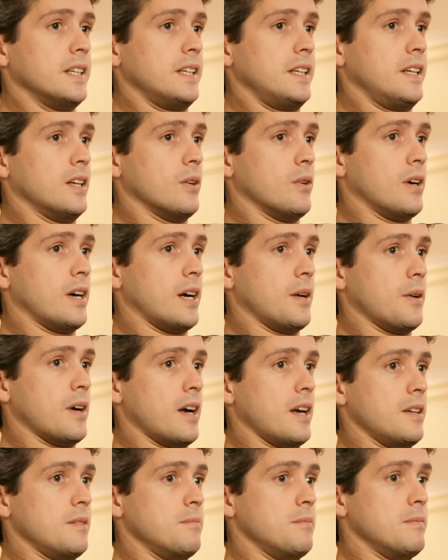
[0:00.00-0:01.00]
you know,
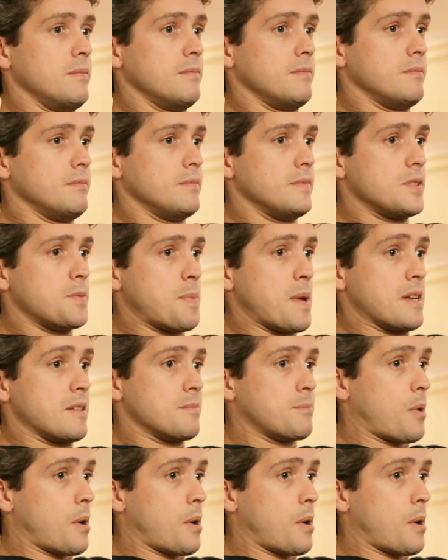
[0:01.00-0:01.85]
I'd spent